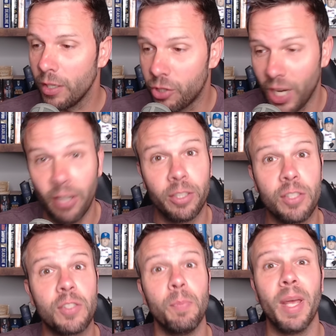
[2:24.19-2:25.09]
Jaylon
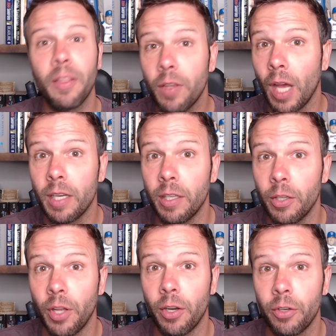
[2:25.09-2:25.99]
Smith got a deal
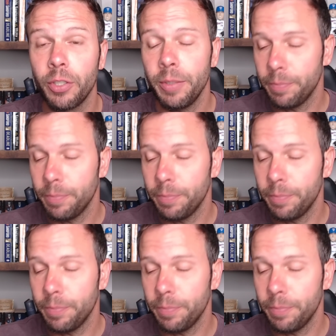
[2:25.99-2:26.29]
done early.